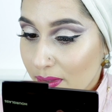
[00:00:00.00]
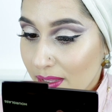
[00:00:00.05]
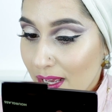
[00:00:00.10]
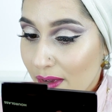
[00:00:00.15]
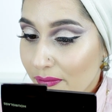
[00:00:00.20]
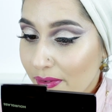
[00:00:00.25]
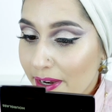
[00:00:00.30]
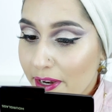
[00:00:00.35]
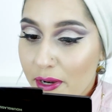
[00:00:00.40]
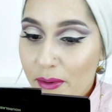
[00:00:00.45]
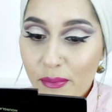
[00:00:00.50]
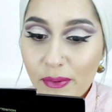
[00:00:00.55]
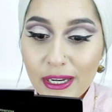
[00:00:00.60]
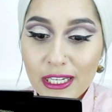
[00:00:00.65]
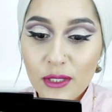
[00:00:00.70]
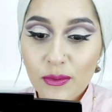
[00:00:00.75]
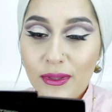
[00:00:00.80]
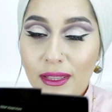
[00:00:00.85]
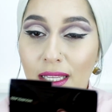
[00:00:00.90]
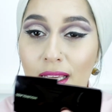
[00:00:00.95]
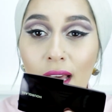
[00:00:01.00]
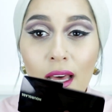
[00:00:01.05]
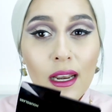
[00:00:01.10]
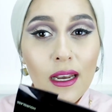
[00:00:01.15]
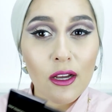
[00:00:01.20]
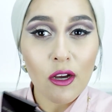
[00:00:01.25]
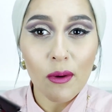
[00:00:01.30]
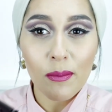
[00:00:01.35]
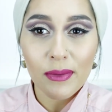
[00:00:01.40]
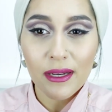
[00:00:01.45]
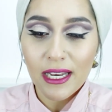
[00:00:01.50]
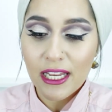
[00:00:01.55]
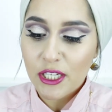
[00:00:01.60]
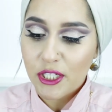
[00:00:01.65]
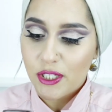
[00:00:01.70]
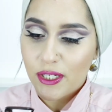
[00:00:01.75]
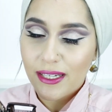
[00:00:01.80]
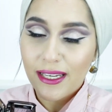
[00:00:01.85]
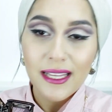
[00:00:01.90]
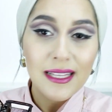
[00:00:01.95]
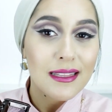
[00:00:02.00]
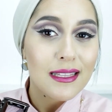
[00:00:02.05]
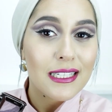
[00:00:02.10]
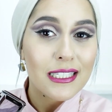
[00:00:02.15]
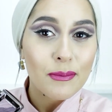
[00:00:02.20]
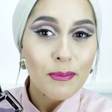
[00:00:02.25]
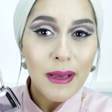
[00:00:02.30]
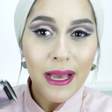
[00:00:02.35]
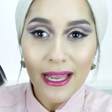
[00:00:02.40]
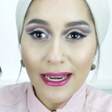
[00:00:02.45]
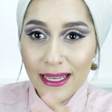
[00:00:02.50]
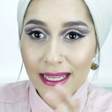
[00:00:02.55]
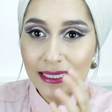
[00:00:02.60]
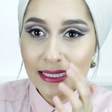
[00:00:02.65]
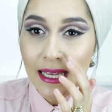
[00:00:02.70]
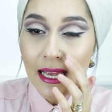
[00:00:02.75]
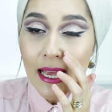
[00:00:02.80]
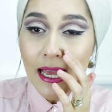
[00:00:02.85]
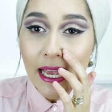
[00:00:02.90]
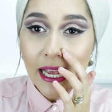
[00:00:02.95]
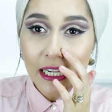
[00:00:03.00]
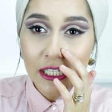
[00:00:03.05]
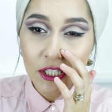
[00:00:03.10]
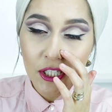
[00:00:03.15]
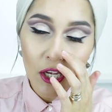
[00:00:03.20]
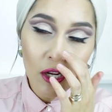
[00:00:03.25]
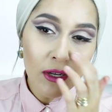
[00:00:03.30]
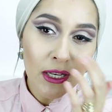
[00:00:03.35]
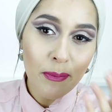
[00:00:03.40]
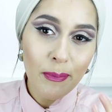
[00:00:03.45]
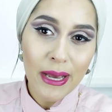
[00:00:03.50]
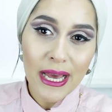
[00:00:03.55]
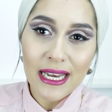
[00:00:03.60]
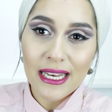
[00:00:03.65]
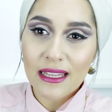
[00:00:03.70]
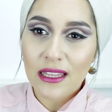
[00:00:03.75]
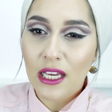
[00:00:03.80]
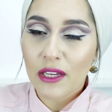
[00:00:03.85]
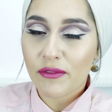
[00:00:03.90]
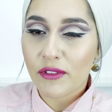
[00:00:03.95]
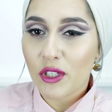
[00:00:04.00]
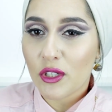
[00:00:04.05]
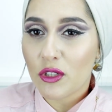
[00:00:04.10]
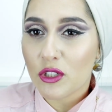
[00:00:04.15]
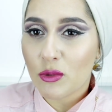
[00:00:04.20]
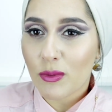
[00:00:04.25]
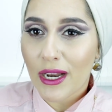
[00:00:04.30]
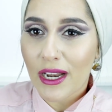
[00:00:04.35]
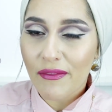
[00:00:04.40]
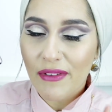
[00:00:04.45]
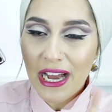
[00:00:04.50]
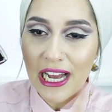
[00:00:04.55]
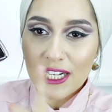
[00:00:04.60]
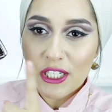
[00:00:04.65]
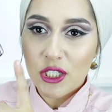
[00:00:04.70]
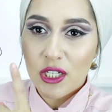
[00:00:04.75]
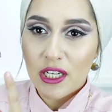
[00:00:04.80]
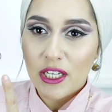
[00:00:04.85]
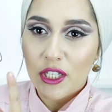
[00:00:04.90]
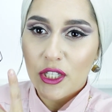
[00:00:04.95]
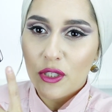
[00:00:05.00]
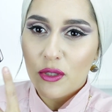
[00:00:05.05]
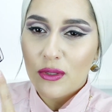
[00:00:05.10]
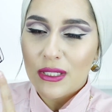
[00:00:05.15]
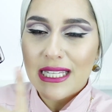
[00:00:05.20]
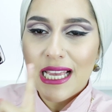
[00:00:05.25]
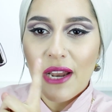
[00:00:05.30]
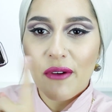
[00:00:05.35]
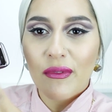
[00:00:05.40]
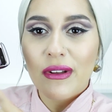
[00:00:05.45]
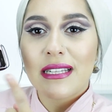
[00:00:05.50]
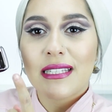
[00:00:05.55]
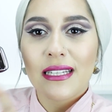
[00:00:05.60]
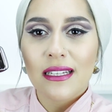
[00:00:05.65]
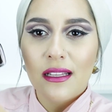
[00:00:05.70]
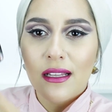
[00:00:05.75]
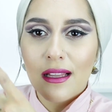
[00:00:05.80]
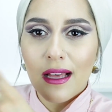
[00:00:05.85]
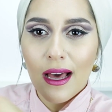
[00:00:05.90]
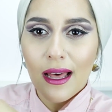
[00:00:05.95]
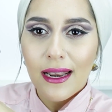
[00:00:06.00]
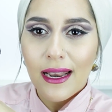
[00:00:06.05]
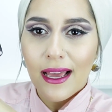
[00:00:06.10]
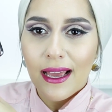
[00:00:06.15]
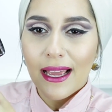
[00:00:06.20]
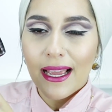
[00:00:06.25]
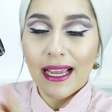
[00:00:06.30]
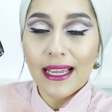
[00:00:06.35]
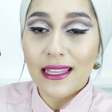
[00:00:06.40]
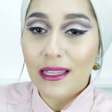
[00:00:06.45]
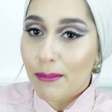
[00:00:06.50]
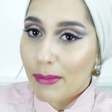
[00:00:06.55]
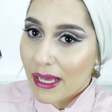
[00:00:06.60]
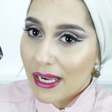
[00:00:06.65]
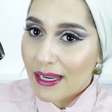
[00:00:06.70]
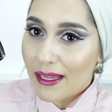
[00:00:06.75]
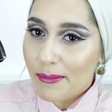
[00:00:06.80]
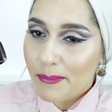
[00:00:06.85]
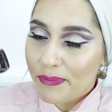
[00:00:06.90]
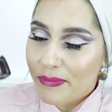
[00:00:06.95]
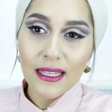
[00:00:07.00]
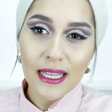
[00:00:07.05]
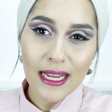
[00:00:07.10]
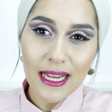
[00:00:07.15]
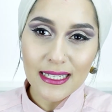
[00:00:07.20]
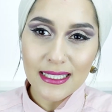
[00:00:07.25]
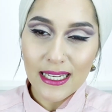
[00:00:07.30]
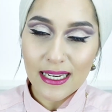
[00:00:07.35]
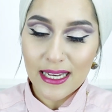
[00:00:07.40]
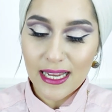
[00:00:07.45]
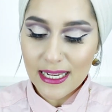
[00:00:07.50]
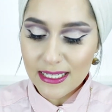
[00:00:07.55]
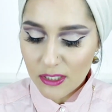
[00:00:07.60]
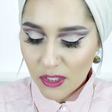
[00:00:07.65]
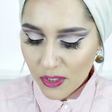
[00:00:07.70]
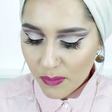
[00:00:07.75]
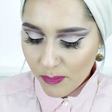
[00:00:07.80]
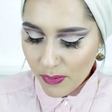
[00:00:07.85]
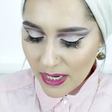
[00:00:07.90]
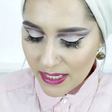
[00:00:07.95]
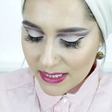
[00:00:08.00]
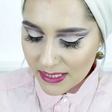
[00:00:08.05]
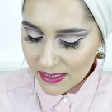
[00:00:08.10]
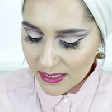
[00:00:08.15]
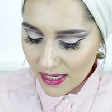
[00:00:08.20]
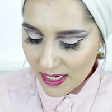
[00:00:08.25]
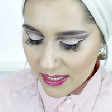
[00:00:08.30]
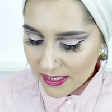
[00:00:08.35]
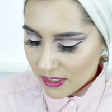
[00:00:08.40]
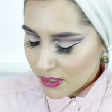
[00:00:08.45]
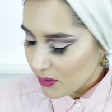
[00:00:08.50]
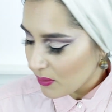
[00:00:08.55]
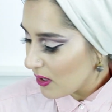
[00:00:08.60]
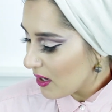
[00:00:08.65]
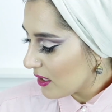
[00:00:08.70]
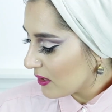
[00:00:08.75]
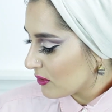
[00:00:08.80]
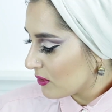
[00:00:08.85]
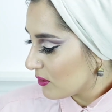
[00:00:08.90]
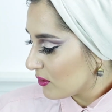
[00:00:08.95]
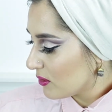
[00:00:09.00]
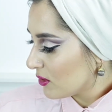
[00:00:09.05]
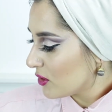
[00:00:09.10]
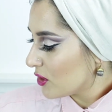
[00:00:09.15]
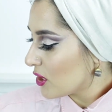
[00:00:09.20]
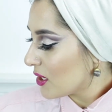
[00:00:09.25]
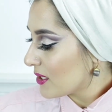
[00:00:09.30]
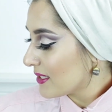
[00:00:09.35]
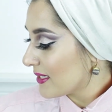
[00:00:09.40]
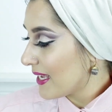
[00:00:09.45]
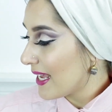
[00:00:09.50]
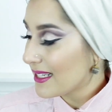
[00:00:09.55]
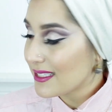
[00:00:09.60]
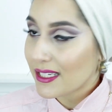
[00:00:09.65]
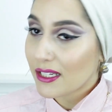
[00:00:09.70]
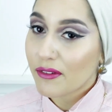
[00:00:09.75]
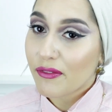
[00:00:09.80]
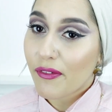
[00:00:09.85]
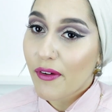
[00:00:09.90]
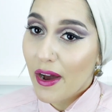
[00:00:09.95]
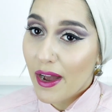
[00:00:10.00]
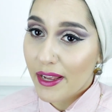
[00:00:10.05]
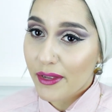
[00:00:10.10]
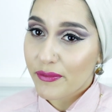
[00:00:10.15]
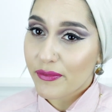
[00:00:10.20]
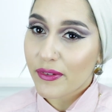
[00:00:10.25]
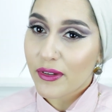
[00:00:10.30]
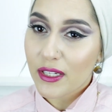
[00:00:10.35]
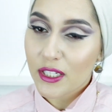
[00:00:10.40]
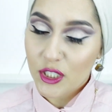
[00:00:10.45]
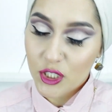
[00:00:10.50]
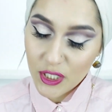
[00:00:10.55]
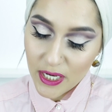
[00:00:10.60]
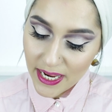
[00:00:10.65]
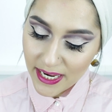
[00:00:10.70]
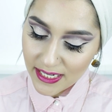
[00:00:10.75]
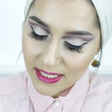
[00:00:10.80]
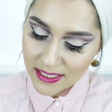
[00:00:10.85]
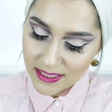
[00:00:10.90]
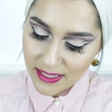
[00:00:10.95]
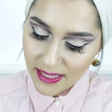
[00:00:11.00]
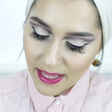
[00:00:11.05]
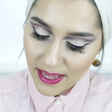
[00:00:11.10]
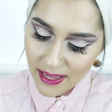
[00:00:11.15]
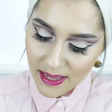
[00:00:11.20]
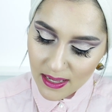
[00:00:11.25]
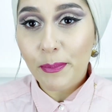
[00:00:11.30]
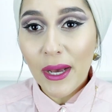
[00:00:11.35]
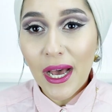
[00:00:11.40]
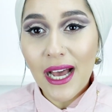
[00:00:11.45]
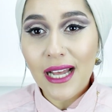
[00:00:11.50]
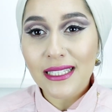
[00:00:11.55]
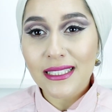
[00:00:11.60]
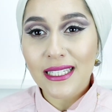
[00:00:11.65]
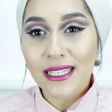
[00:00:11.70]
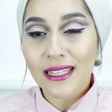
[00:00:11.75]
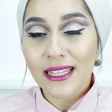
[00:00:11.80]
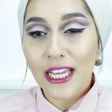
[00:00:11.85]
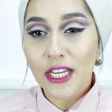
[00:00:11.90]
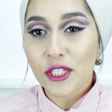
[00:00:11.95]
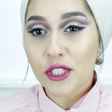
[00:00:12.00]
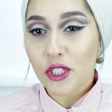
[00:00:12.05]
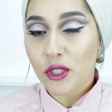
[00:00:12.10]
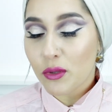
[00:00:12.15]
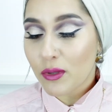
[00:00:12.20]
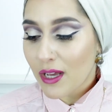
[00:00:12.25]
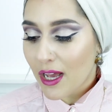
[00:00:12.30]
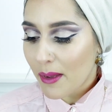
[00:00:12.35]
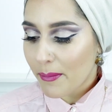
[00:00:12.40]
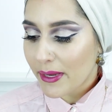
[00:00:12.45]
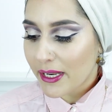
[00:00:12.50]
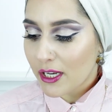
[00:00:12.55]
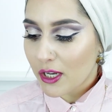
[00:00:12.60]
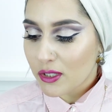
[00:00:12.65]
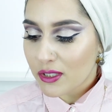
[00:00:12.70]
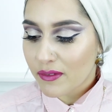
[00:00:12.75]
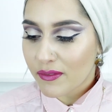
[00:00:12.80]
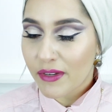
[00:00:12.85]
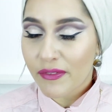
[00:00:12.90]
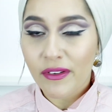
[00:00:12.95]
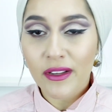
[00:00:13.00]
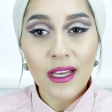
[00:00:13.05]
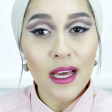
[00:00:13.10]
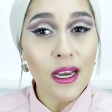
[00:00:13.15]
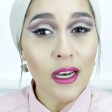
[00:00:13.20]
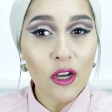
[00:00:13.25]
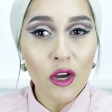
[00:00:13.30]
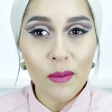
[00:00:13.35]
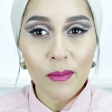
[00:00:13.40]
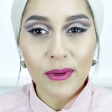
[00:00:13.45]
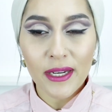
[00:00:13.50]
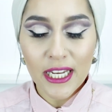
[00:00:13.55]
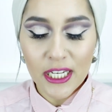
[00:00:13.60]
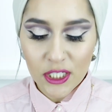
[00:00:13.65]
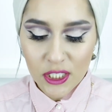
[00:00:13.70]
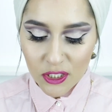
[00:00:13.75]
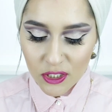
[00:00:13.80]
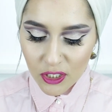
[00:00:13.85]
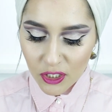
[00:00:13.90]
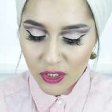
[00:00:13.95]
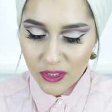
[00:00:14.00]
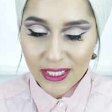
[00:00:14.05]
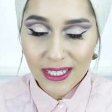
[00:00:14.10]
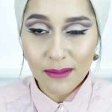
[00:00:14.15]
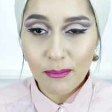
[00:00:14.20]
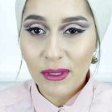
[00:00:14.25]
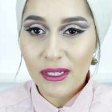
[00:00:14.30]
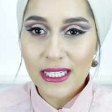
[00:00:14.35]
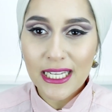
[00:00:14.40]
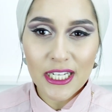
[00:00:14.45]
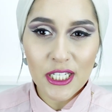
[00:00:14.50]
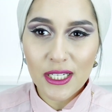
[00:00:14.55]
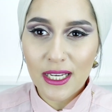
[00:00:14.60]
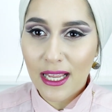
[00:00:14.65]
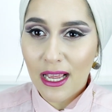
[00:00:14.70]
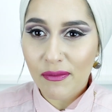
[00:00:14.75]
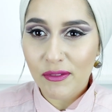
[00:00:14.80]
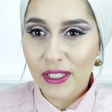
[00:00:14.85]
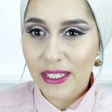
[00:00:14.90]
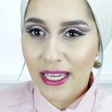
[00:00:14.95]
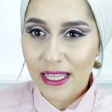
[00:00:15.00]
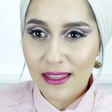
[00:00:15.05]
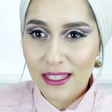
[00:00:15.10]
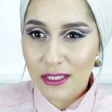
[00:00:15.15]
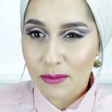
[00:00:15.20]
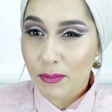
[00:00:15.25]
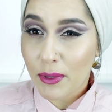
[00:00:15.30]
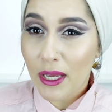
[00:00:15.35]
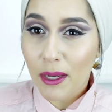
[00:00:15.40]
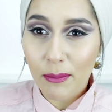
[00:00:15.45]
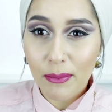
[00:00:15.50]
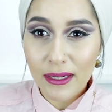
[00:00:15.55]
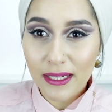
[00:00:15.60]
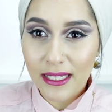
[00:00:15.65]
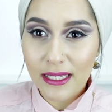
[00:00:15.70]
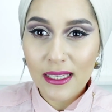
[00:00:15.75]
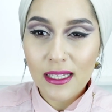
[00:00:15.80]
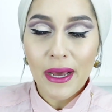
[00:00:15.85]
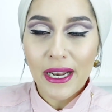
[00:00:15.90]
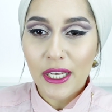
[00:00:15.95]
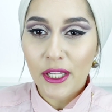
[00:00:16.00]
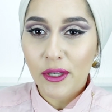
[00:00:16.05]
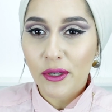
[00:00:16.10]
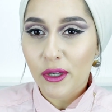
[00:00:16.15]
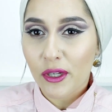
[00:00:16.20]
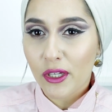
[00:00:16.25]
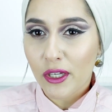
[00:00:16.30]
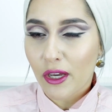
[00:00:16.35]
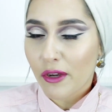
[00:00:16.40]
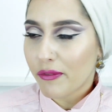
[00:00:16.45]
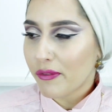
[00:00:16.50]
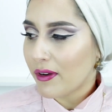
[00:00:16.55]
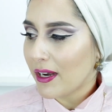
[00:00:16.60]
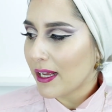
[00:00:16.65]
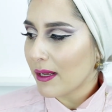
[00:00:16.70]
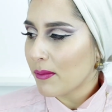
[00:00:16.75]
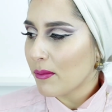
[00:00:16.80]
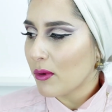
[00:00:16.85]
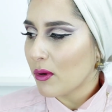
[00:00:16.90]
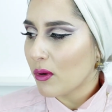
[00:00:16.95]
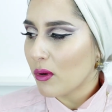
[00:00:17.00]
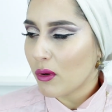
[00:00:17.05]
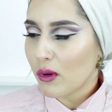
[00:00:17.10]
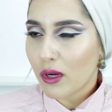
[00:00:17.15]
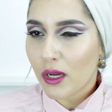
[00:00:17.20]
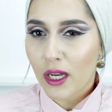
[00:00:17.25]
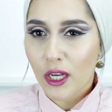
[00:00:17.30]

with it. I'm very impressed with the colour combination in this palette. It's the only palette that I've used where I've actually used every single colour in the palette. Like I said, it is on the pricey side and you are just getting 5 shades there, but they do come in loads of different color combinations, so you didn't potentially have to get this purpley palette. You could go for like more